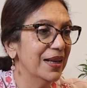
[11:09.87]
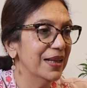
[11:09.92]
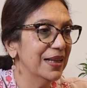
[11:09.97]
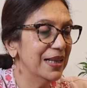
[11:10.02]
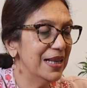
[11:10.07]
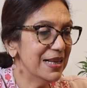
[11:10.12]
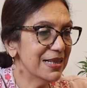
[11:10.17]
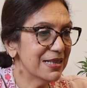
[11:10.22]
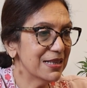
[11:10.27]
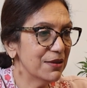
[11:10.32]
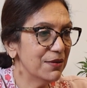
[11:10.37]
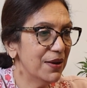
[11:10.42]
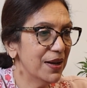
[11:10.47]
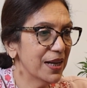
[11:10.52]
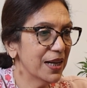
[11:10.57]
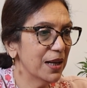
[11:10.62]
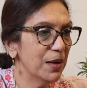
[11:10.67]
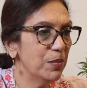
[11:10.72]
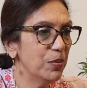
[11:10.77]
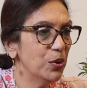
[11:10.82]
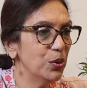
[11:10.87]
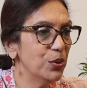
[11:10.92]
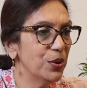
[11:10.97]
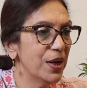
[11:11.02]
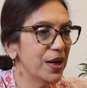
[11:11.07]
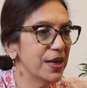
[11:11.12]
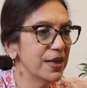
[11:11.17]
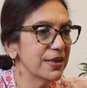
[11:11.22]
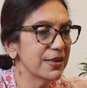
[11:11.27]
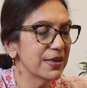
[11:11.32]
This cervical
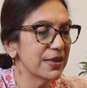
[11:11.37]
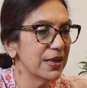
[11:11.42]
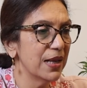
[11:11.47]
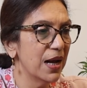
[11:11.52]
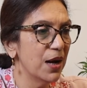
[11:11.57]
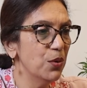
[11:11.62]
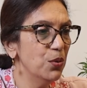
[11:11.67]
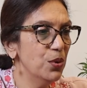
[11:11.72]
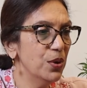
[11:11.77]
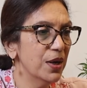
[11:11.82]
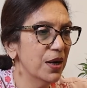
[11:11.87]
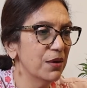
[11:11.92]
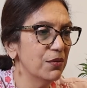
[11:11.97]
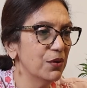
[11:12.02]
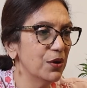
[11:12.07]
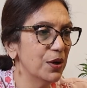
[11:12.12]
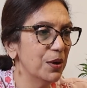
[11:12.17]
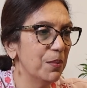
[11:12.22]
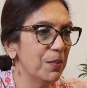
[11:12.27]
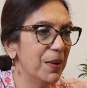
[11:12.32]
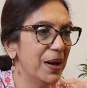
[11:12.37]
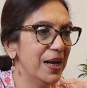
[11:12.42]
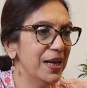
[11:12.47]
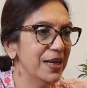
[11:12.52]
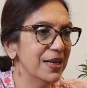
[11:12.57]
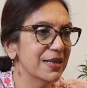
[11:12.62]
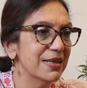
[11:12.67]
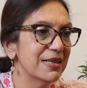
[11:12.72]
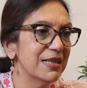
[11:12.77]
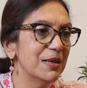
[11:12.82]
pleura is now covered by
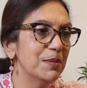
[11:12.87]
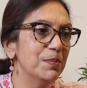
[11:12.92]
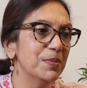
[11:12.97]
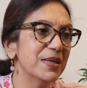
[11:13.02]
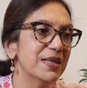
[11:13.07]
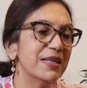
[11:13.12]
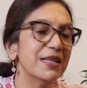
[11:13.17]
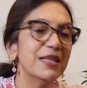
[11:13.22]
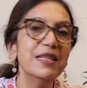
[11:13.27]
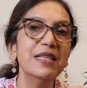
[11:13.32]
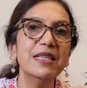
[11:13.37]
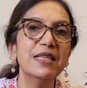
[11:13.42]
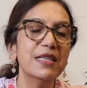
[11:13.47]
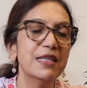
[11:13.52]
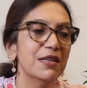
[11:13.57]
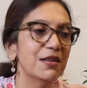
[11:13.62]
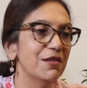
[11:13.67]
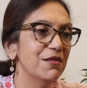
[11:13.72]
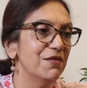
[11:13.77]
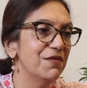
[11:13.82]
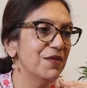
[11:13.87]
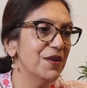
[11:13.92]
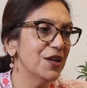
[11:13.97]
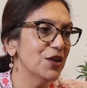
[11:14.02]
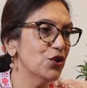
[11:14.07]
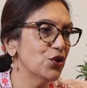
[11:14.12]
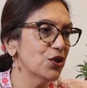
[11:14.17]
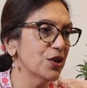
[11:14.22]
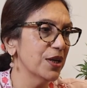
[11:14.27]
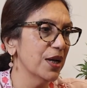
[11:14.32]
Sibson's
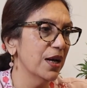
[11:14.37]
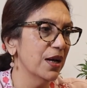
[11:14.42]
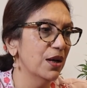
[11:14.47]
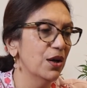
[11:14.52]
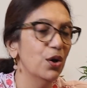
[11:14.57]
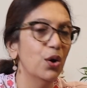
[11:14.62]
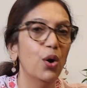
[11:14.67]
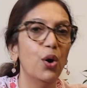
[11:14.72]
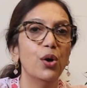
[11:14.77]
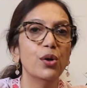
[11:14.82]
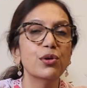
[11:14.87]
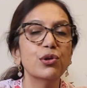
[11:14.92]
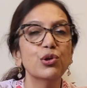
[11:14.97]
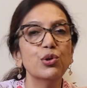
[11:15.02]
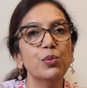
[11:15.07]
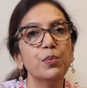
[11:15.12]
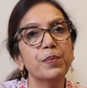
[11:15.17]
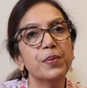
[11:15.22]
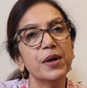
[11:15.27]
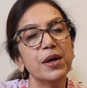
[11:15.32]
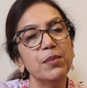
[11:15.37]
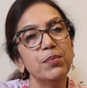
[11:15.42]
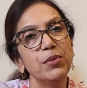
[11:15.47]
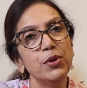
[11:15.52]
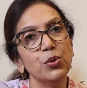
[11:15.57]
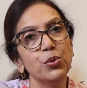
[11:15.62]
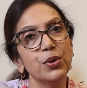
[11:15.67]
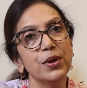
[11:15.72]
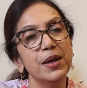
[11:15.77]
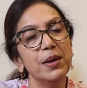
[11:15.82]
fascia or
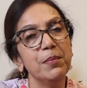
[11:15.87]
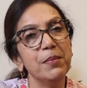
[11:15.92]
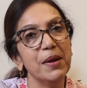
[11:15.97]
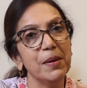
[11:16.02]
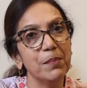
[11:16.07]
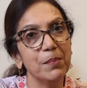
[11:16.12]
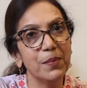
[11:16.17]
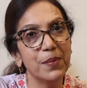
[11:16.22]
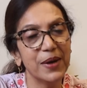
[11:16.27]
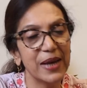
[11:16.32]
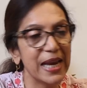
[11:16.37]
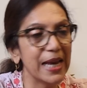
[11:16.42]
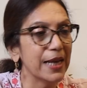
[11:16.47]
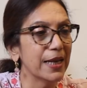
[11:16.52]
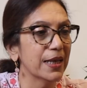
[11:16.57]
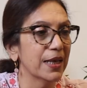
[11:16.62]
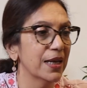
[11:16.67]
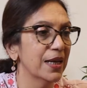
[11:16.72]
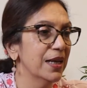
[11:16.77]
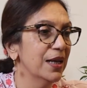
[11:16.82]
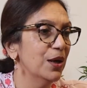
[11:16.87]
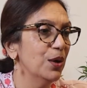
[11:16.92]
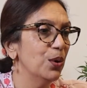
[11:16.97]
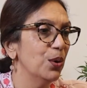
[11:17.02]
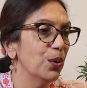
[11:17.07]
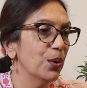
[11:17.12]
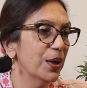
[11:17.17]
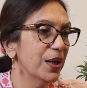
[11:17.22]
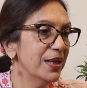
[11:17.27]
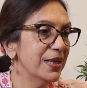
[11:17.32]
suprapleural membrane.
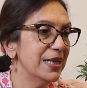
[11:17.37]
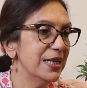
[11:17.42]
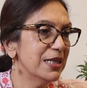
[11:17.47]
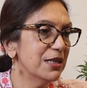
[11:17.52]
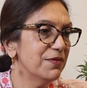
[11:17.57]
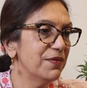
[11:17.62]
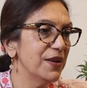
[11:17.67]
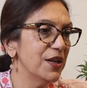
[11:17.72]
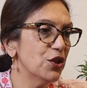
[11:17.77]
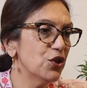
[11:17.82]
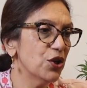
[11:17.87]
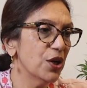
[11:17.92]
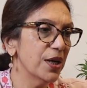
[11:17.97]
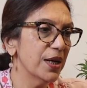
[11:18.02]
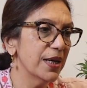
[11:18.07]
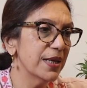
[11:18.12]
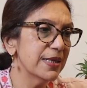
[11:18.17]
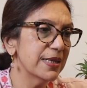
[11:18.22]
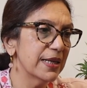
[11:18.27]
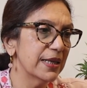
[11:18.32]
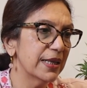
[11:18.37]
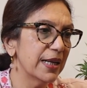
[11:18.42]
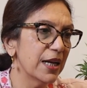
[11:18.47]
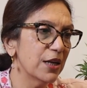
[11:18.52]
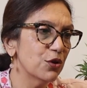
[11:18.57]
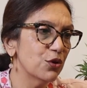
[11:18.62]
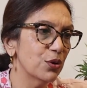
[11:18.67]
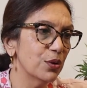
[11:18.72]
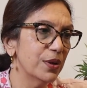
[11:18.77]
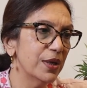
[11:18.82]
Okay, this fascia gets
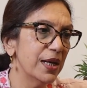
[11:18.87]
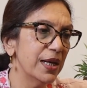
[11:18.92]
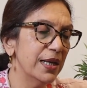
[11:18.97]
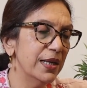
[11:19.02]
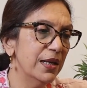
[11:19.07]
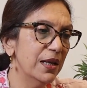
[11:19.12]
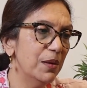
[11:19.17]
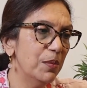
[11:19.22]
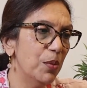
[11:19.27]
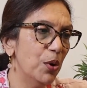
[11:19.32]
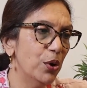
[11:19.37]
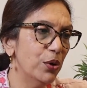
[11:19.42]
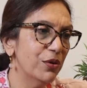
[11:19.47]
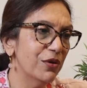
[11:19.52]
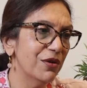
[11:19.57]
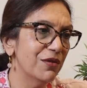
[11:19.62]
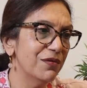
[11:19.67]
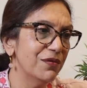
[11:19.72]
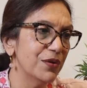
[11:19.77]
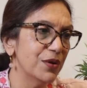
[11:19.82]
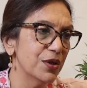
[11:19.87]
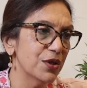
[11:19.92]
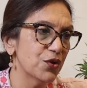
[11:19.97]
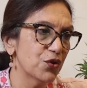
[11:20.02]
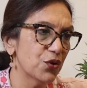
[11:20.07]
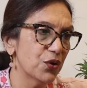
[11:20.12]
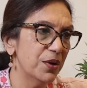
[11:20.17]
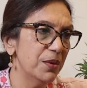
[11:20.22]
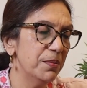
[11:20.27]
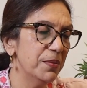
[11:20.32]
attached to the inner border of
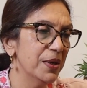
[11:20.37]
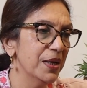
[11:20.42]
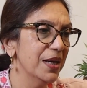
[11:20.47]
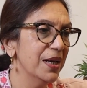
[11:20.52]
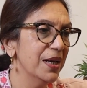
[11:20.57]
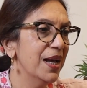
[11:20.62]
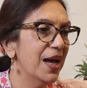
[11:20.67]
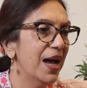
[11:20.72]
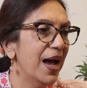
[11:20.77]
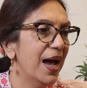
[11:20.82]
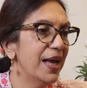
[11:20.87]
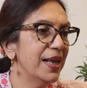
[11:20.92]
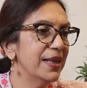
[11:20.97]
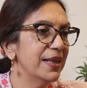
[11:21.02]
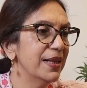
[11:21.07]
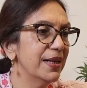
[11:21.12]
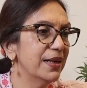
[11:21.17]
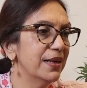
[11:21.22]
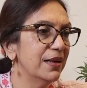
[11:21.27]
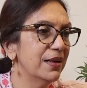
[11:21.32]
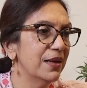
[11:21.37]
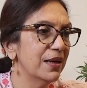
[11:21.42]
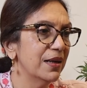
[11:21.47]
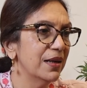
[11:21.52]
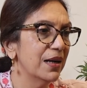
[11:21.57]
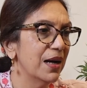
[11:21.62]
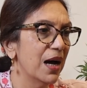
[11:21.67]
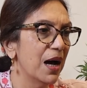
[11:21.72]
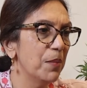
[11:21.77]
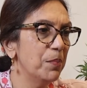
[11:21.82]
first rib and the
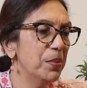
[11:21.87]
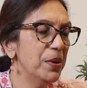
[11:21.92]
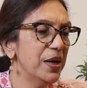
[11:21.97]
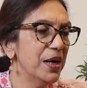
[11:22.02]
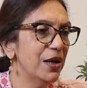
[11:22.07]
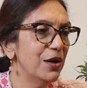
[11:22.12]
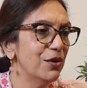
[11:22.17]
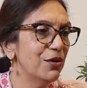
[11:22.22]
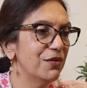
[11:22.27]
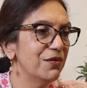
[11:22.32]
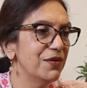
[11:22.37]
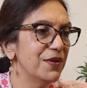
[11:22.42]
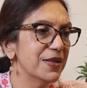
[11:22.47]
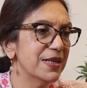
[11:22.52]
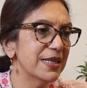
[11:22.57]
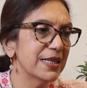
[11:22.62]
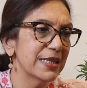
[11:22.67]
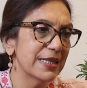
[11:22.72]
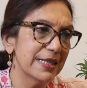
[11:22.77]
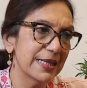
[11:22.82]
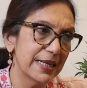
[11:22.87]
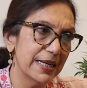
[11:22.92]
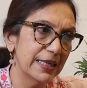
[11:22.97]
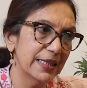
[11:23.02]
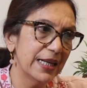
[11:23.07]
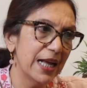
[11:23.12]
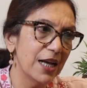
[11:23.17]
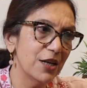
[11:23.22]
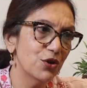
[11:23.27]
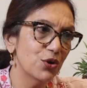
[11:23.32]
upper end of which is
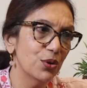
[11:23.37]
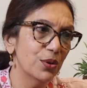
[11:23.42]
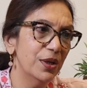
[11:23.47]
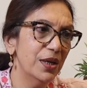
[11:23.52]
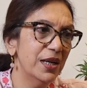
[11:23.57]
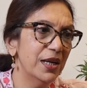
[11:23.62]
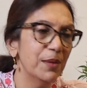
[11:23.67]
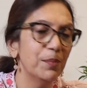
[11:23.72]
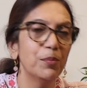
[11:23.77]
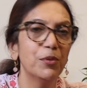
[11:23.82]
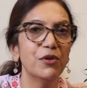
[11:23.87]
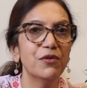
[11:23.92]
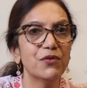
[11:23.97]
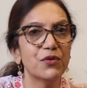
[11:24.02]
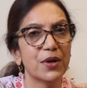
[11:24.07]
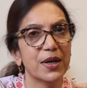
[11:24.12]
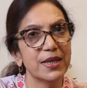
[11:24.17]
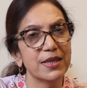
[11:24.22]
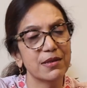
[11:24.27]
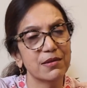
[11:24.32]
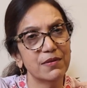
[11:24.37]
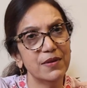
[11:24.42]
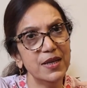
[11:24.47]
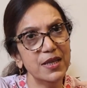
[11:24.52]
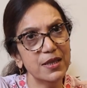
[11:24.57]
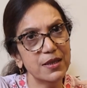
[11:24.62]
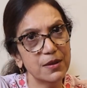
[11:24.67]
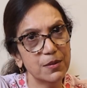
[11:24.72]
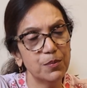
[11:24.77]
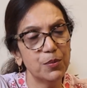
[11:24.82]
attached to the tip of
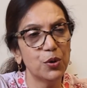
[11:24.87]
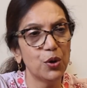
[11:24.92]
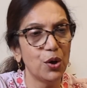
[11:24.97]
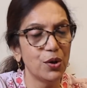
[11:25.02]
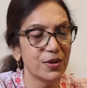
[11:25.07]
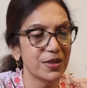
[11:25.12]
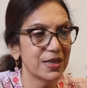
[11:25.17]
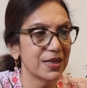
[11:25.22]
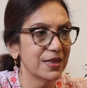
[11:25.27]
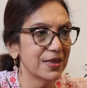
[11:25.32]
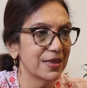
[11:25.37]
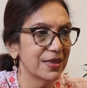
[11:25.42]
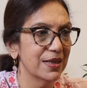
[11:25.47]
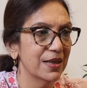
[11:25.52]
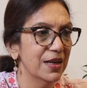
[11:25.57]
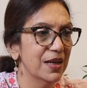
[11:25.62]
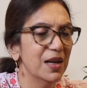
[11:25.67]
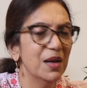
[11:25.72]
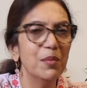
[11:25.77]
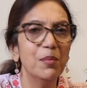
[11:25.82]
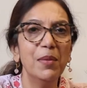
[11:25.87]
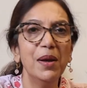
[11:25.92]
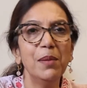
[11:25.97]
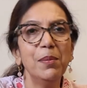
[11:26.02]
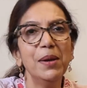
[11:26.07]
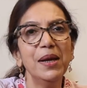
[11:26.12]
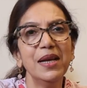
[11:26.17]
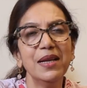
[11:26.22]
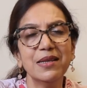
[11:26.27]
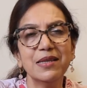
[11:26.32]
transverse process.
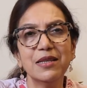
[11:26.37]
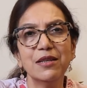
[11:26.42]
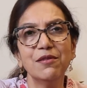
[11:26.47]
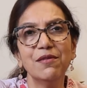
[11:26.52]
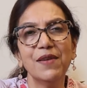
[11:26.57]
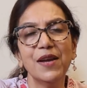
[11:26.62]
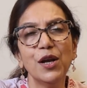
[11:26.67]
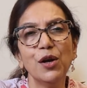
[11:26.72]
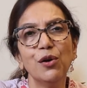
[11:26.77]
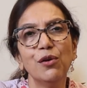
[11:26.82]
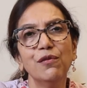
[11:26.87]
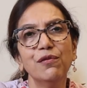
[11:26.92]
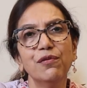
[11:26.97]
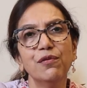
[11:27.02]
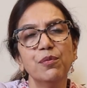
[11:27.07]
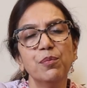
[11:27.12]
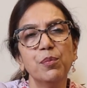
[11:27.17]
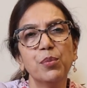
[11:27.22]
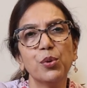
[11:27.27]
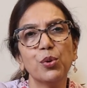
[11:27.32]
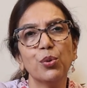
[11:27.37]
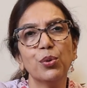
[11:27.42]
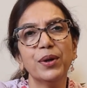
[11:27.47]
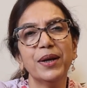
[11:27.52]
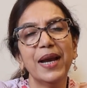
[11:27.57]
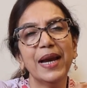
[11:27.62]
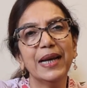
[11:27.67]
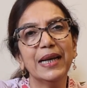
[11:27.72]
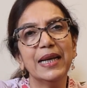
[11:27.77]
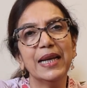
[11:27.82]
Maybe it's a way of
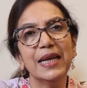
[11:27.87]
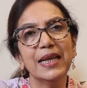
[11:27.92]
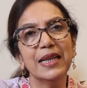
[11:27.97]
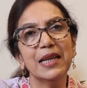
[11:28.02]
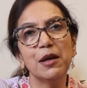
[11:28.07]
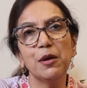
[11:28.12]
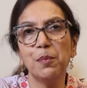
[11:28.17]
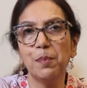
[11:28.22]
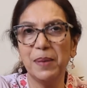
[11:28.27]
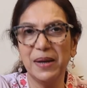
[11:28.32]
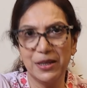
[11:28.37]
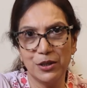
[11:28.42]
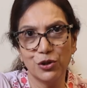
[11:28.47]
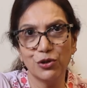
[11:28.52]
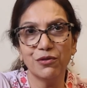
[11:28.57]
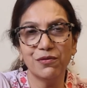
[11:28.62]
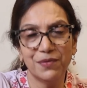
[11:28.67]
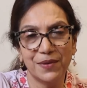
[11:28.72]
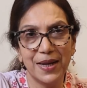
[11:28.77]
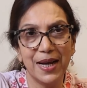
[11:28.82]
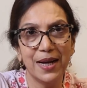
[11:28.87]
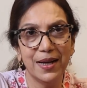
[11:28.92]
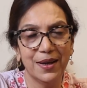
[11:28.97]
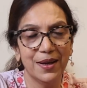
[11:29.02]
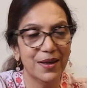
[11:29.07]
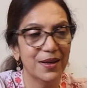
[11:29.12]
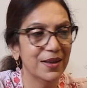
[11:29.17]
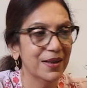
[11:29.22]
protecting the apex of lung.